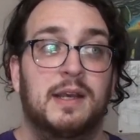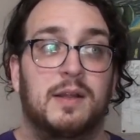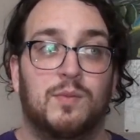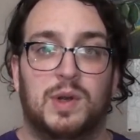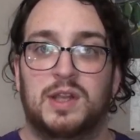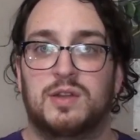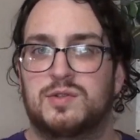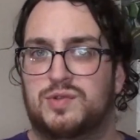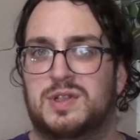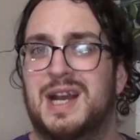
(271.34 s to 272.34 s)
one of
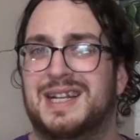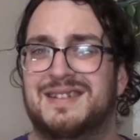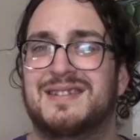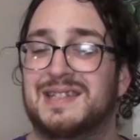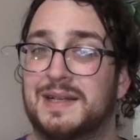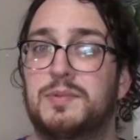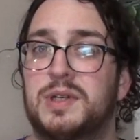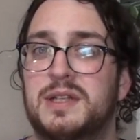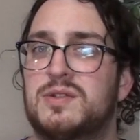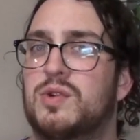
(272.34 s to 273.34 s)
those kind of
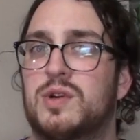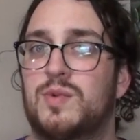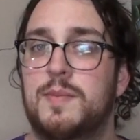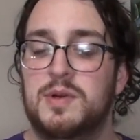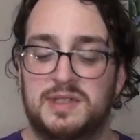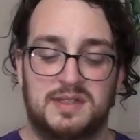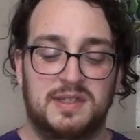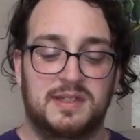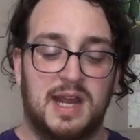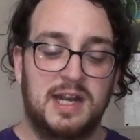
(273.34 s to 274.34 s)
slippery sort of rubbers. This
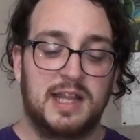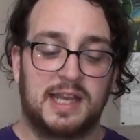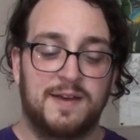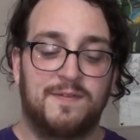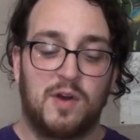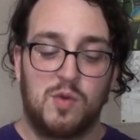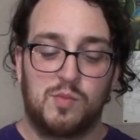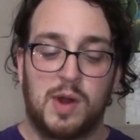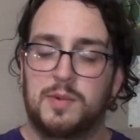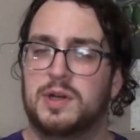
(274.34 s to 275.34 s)
is kind of like a foam
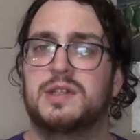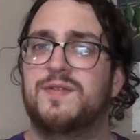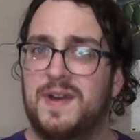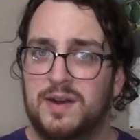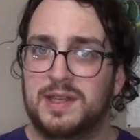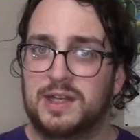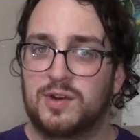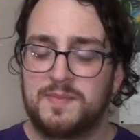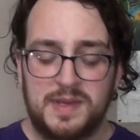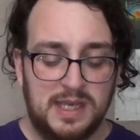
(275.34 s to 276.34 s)
rubber. It's fairly
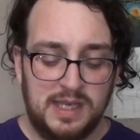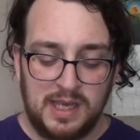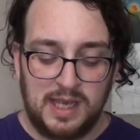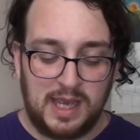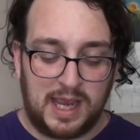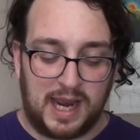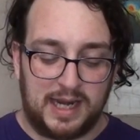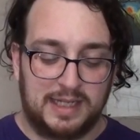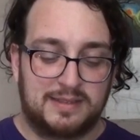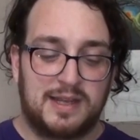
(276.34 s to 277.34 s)
grippy,
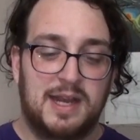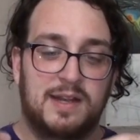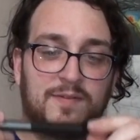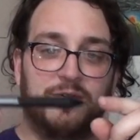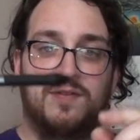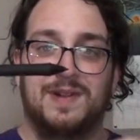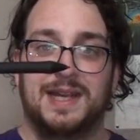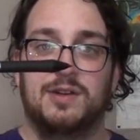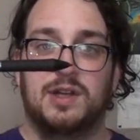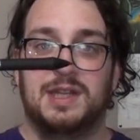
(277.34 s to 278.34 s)
and it's kind of
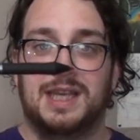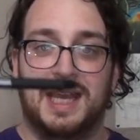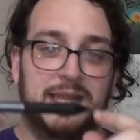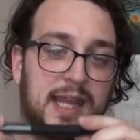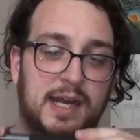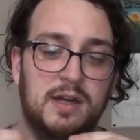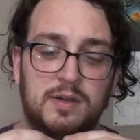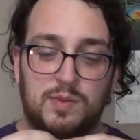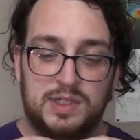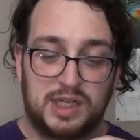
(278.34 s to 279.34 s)
flared on the end there,
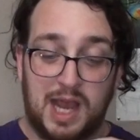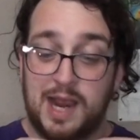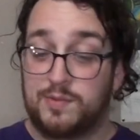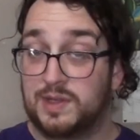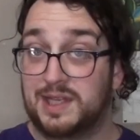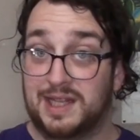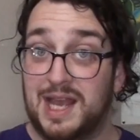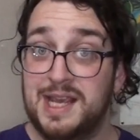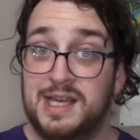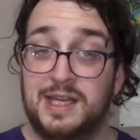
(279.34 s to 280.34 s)
which I really
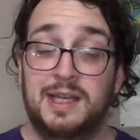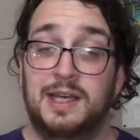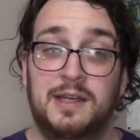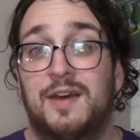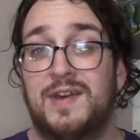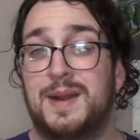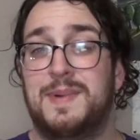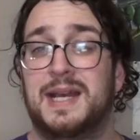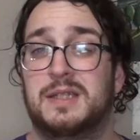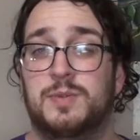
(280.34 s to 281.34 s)
like. I've had
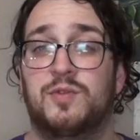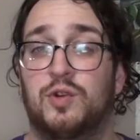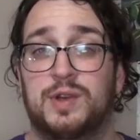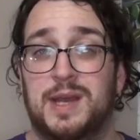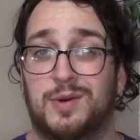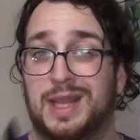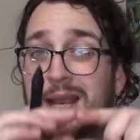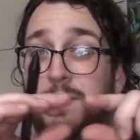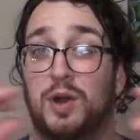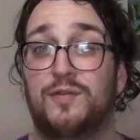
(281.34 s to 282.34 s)
pens before that were
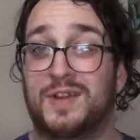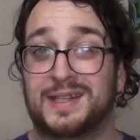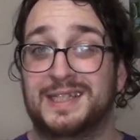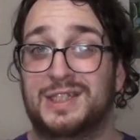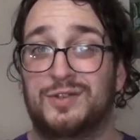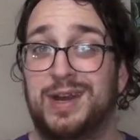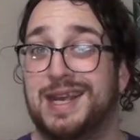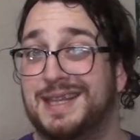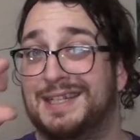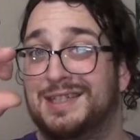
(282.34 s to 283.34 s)
like perfectly straight,
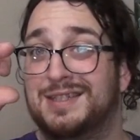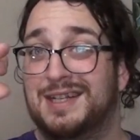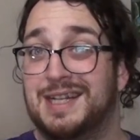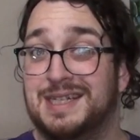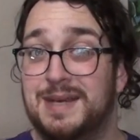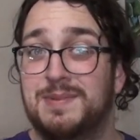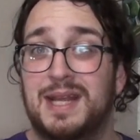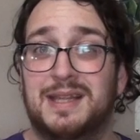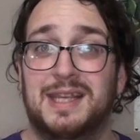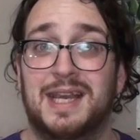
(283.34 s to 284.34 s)
and they just kind of dipped
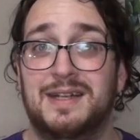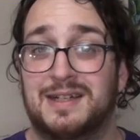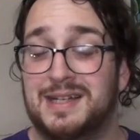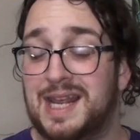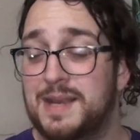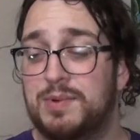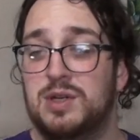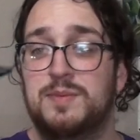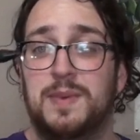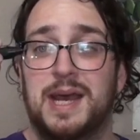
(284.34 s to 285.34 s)
at the end and
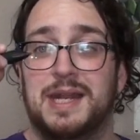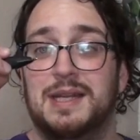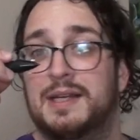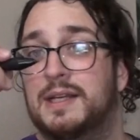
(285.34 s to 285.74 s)
tapered, but